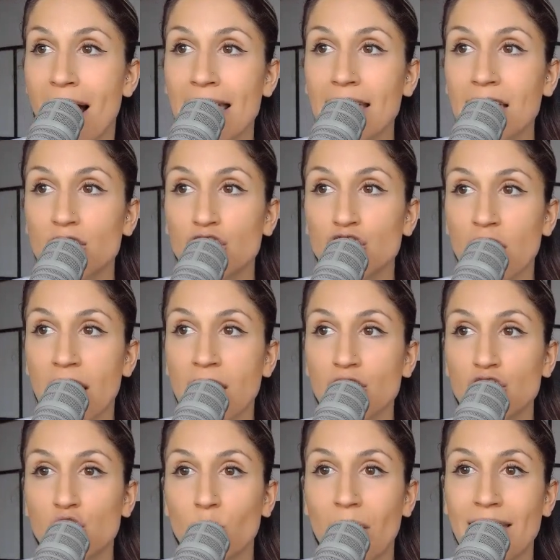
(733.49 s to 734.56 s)
I can
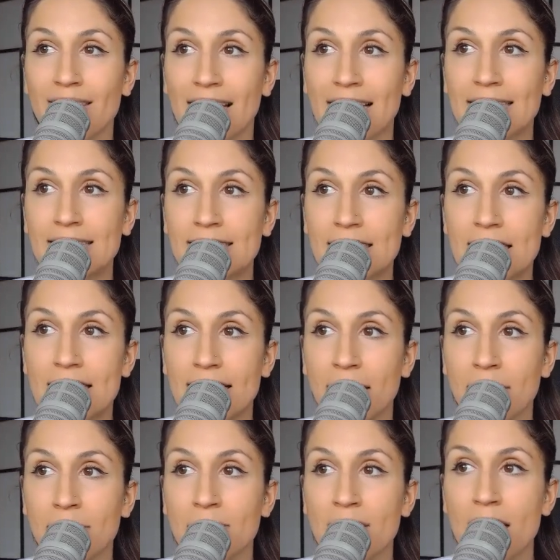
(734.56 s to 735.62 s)
change the way that I see
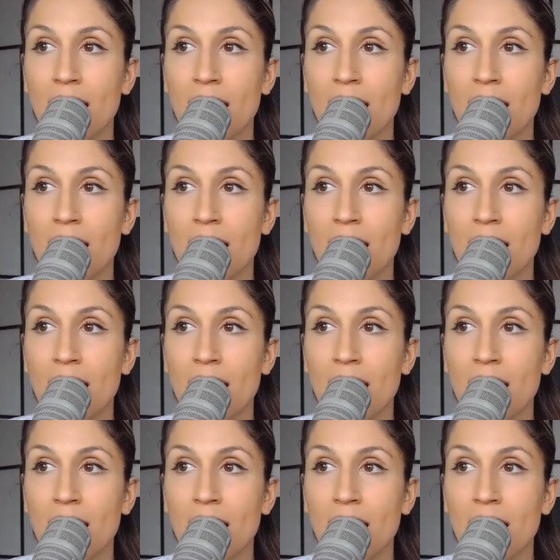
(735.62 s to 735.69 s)
them.